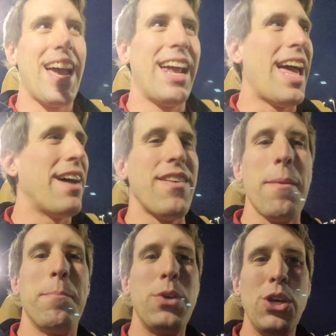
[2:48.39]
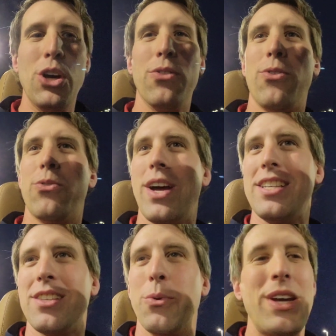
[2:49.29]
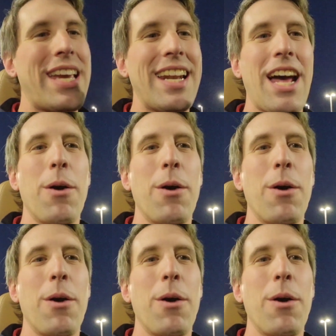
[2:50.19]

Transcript: and have a beautiful rest of the weekend.